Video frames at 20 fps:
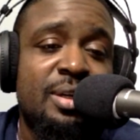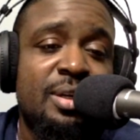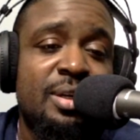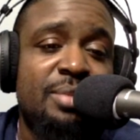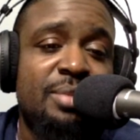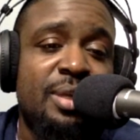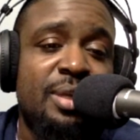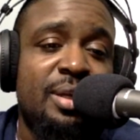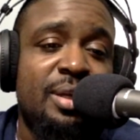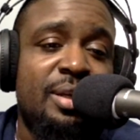
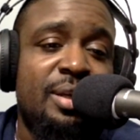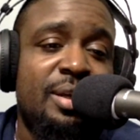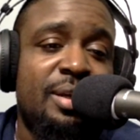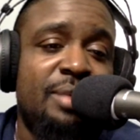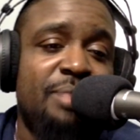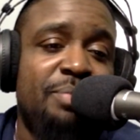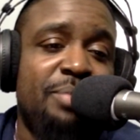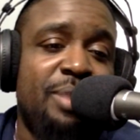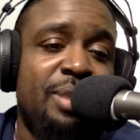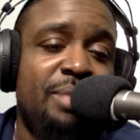But
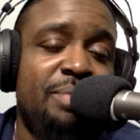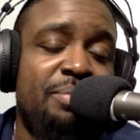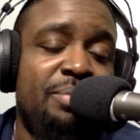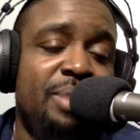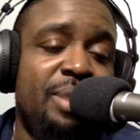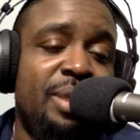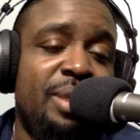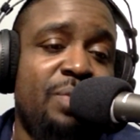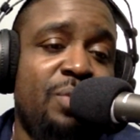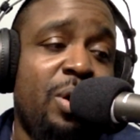him
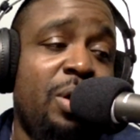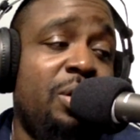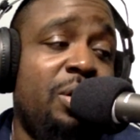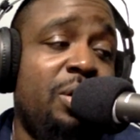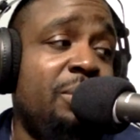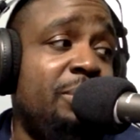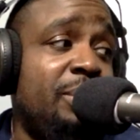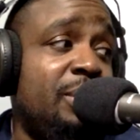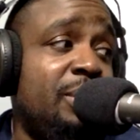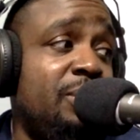being
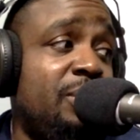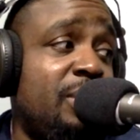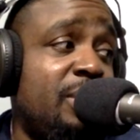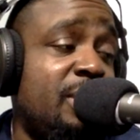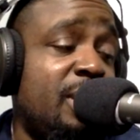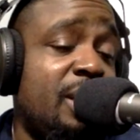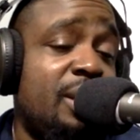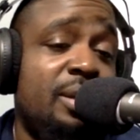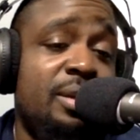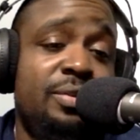welcome into
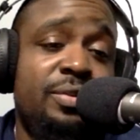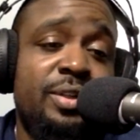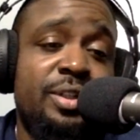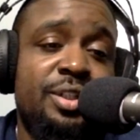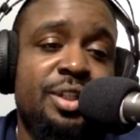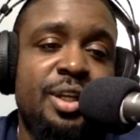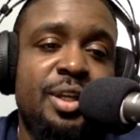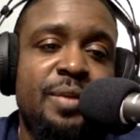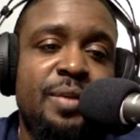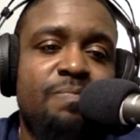another
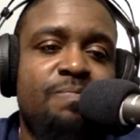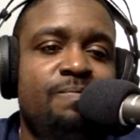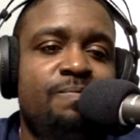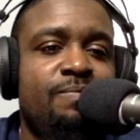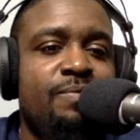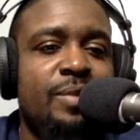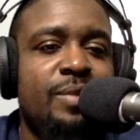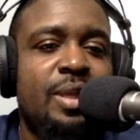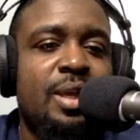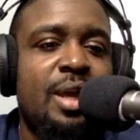regime,
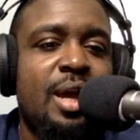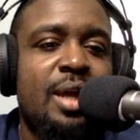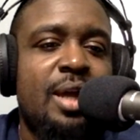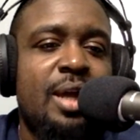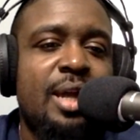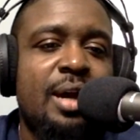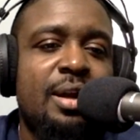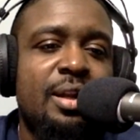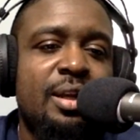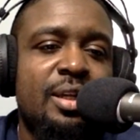I
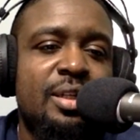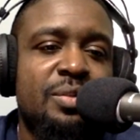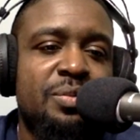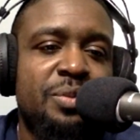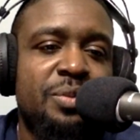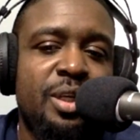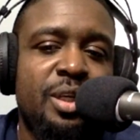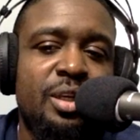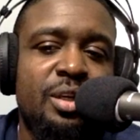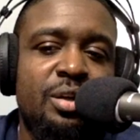doubt it because
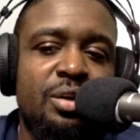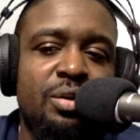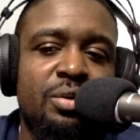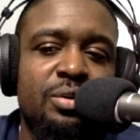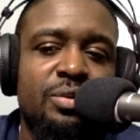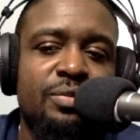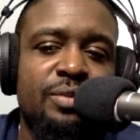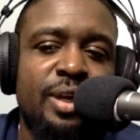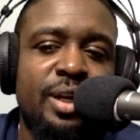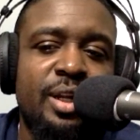we
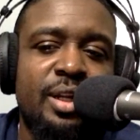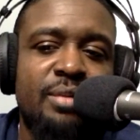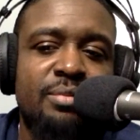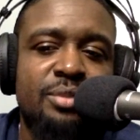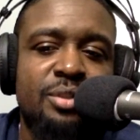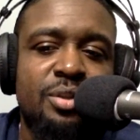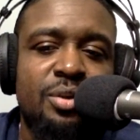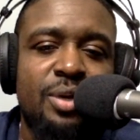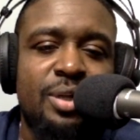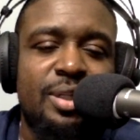cultivated him.
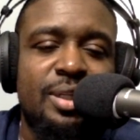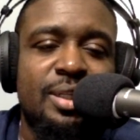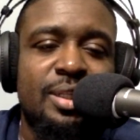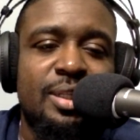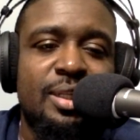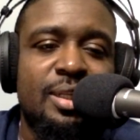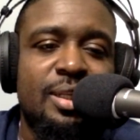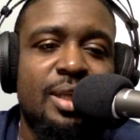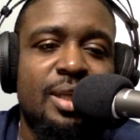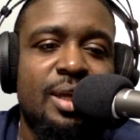So at the end of
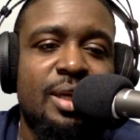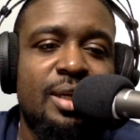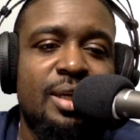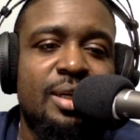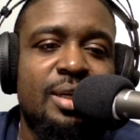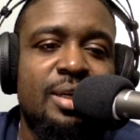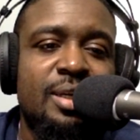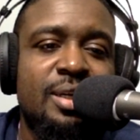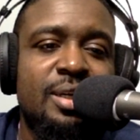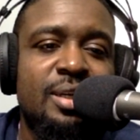the day,
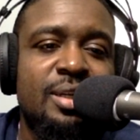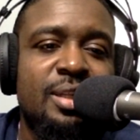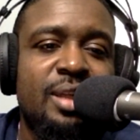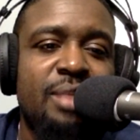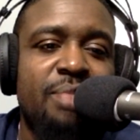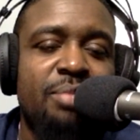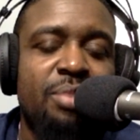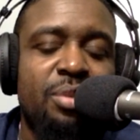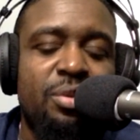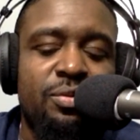they
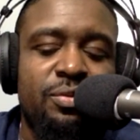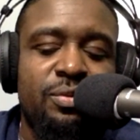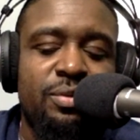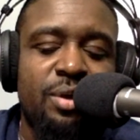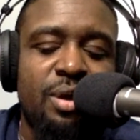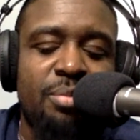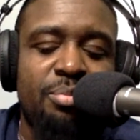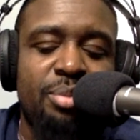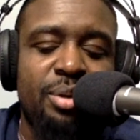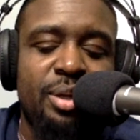both
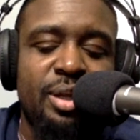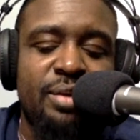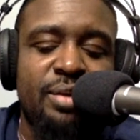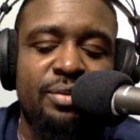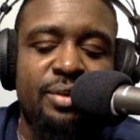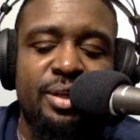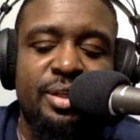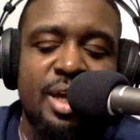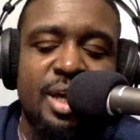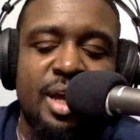are playing for
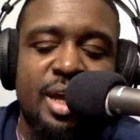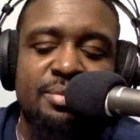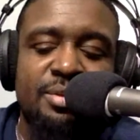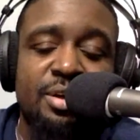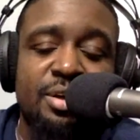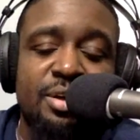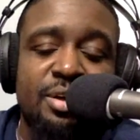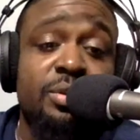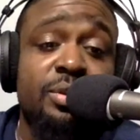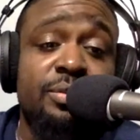their jobs, are
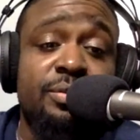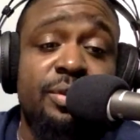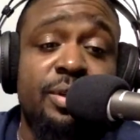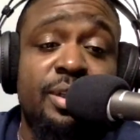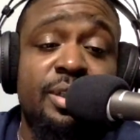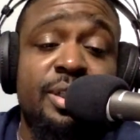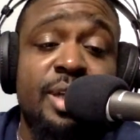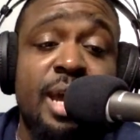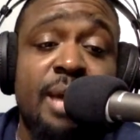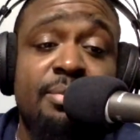coaching for their
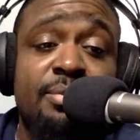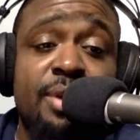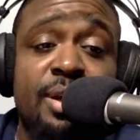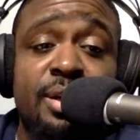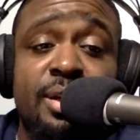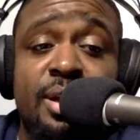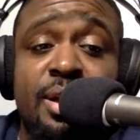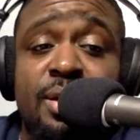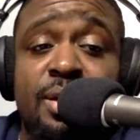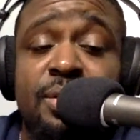jobs right
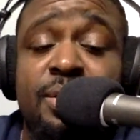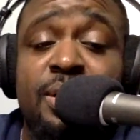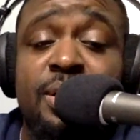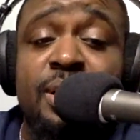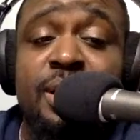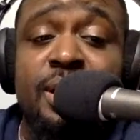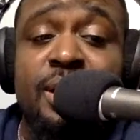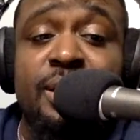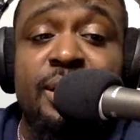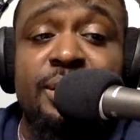now,
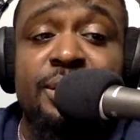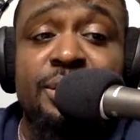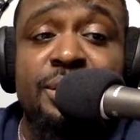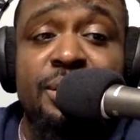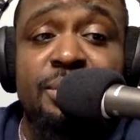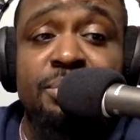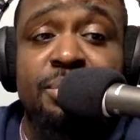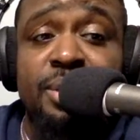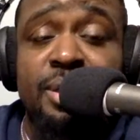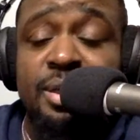and they
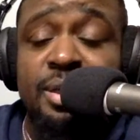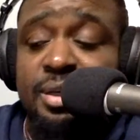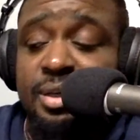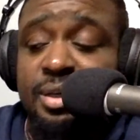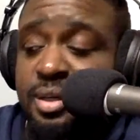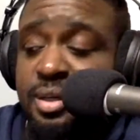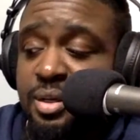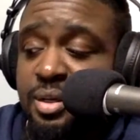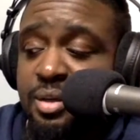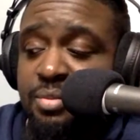should be
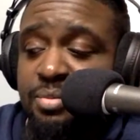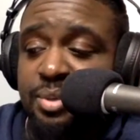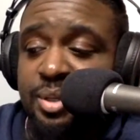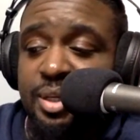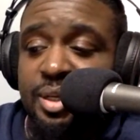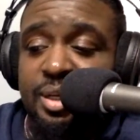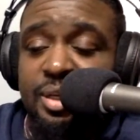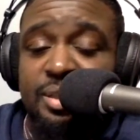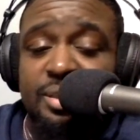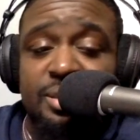
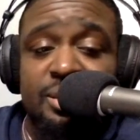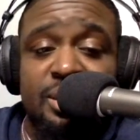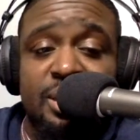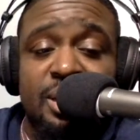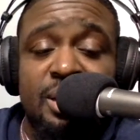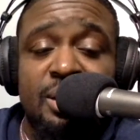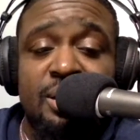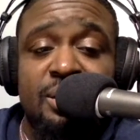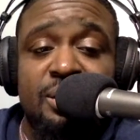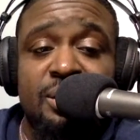because
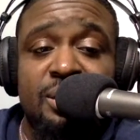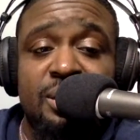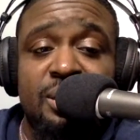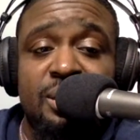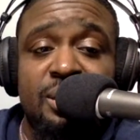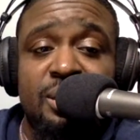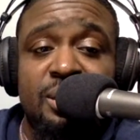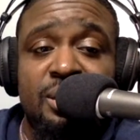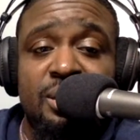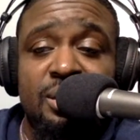
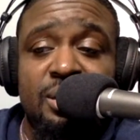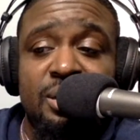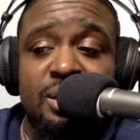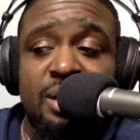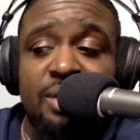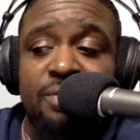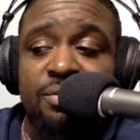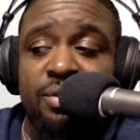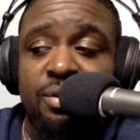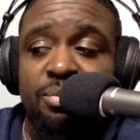the
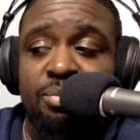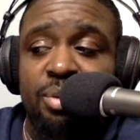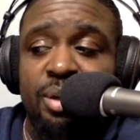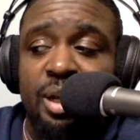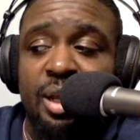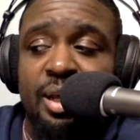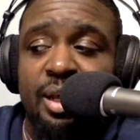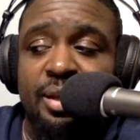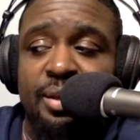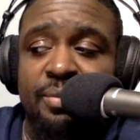level of
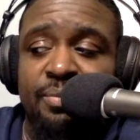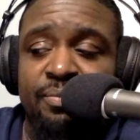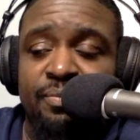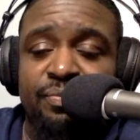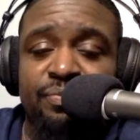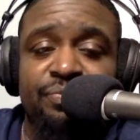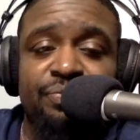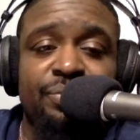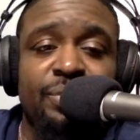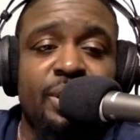play,
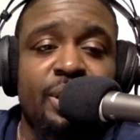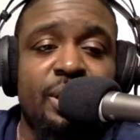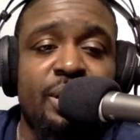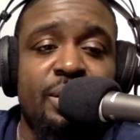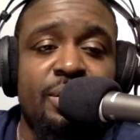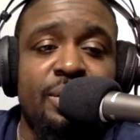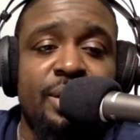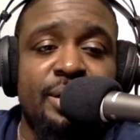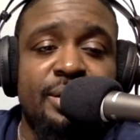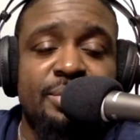
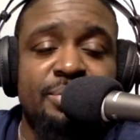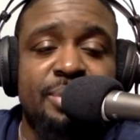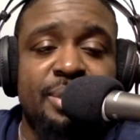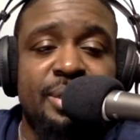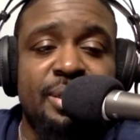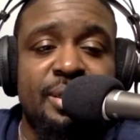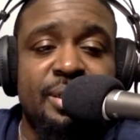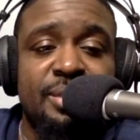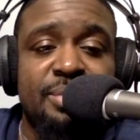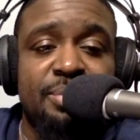that's been
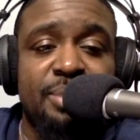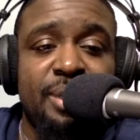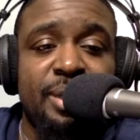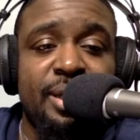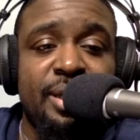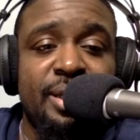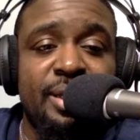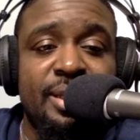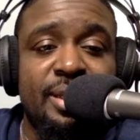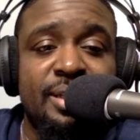
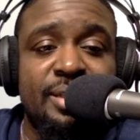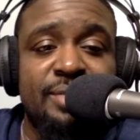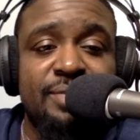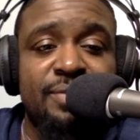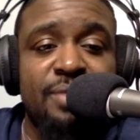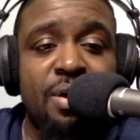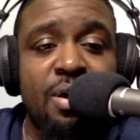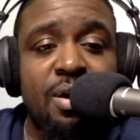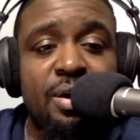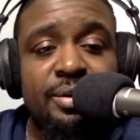displayed thus
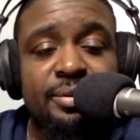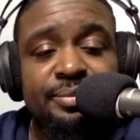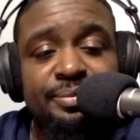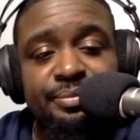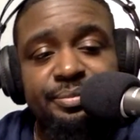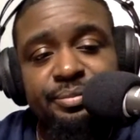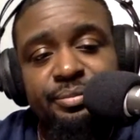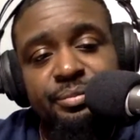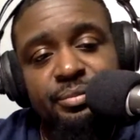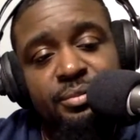far,
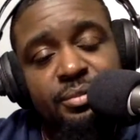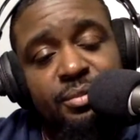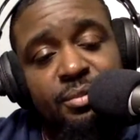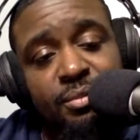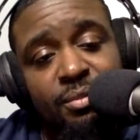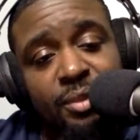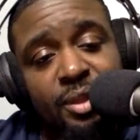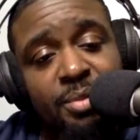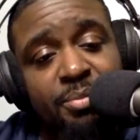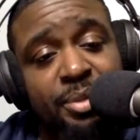
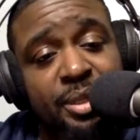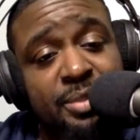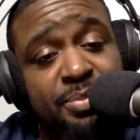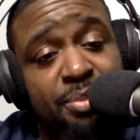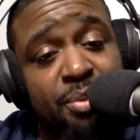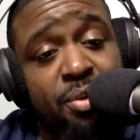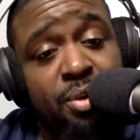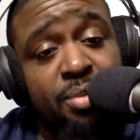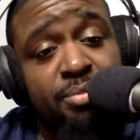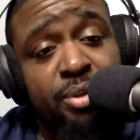piss
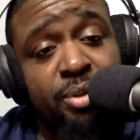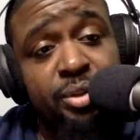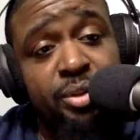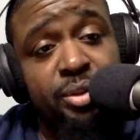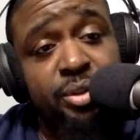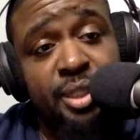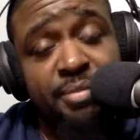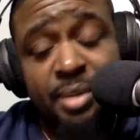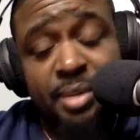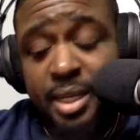poor and
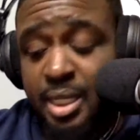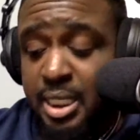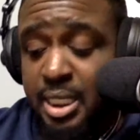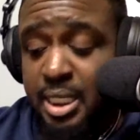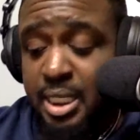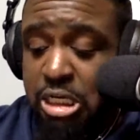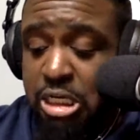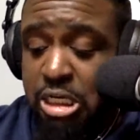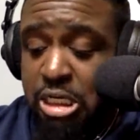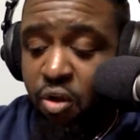bullshit, man.
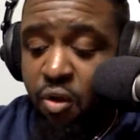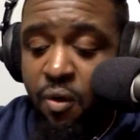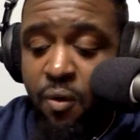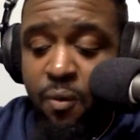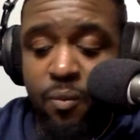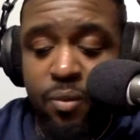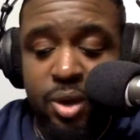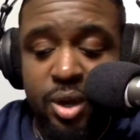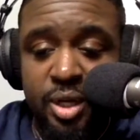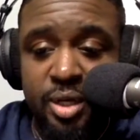
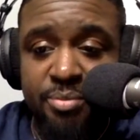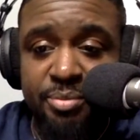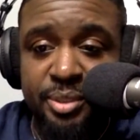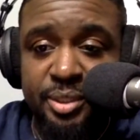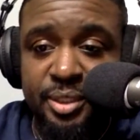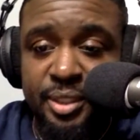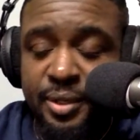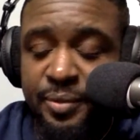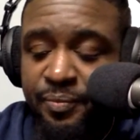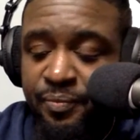
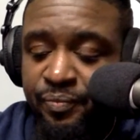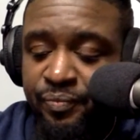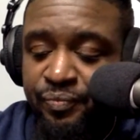100%.